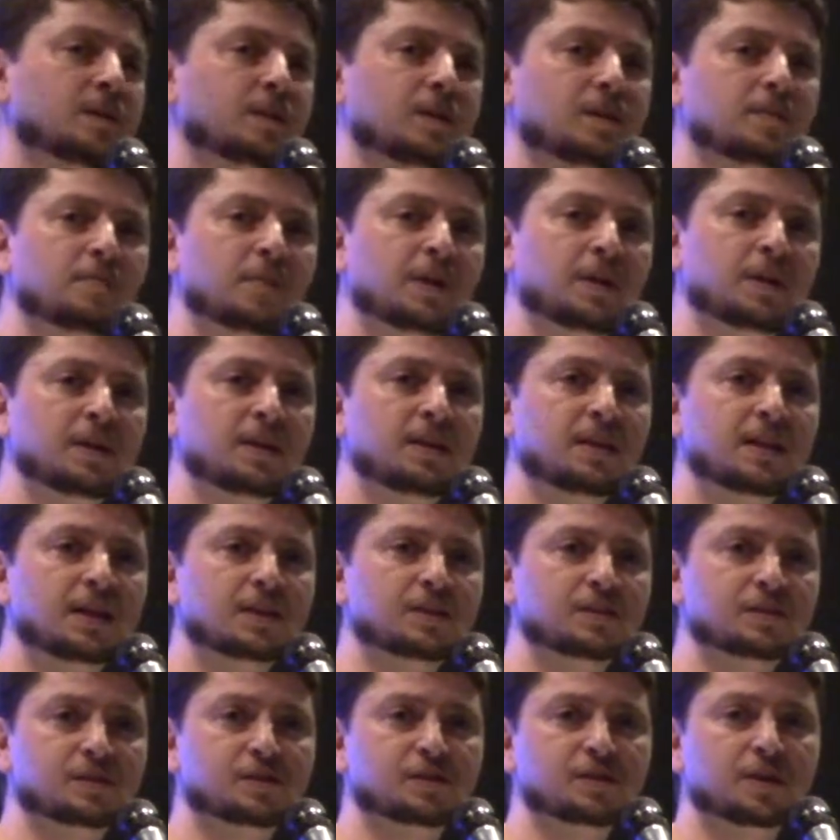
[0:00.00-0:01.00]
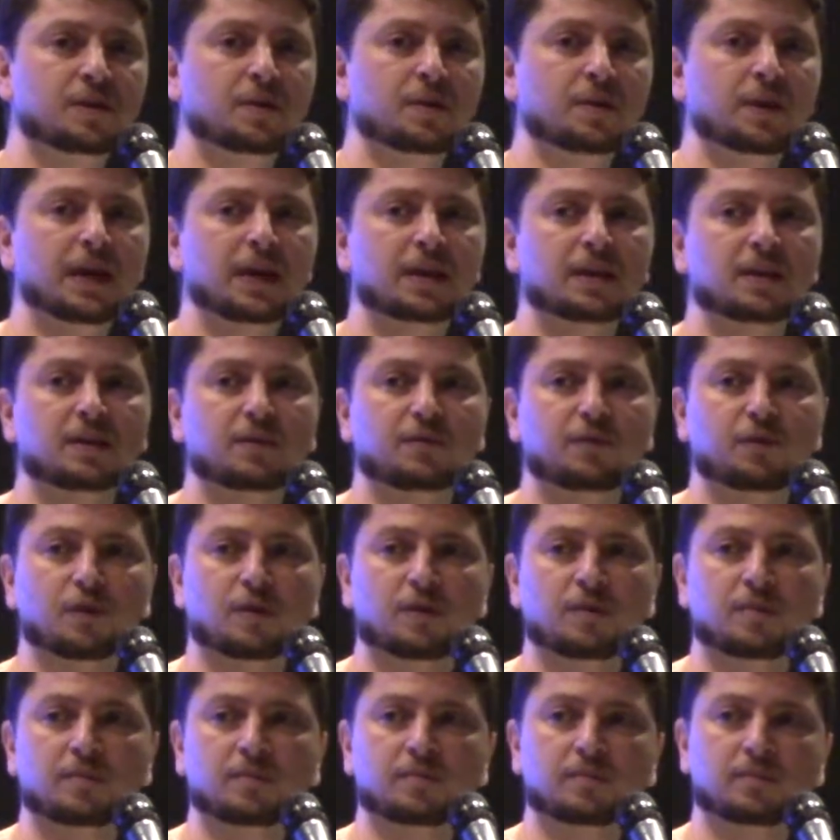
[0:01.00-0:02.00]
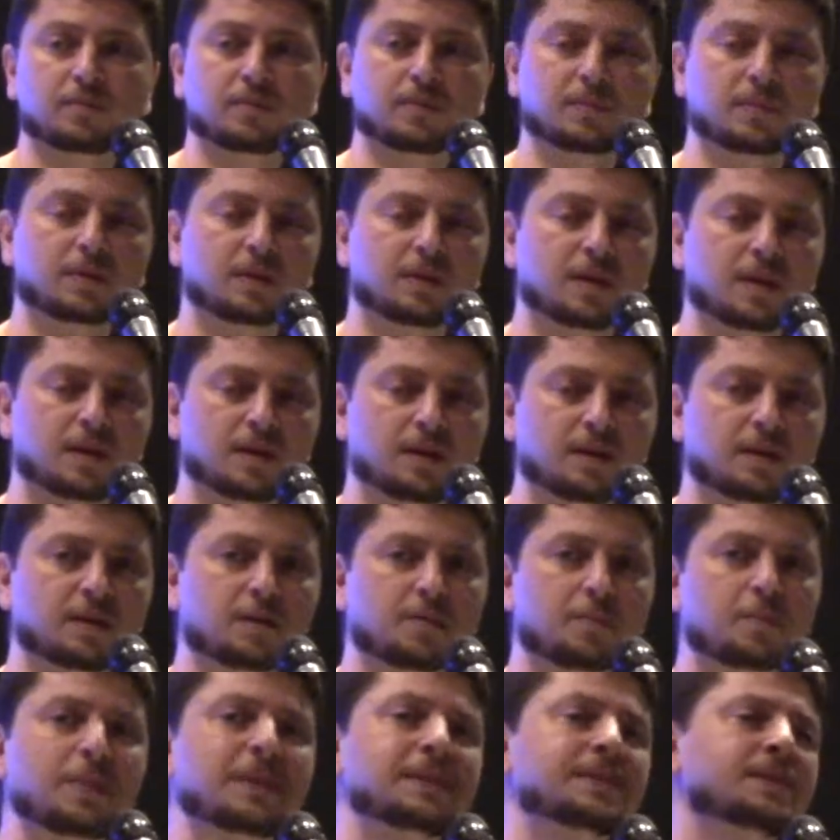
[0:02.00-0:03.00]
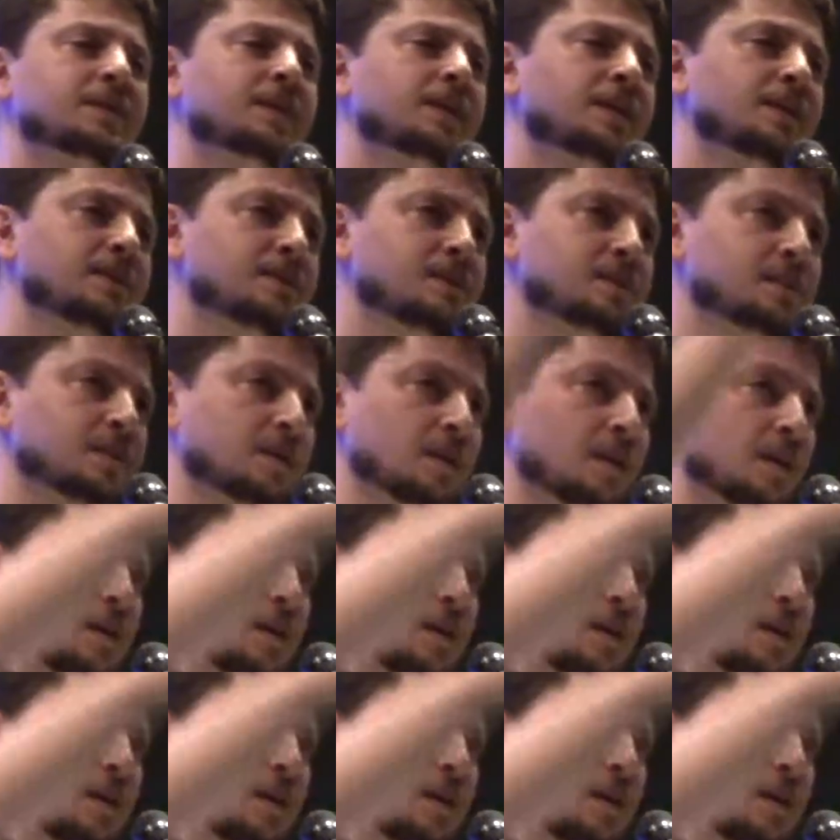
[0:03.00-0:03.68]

The money that's generated from the business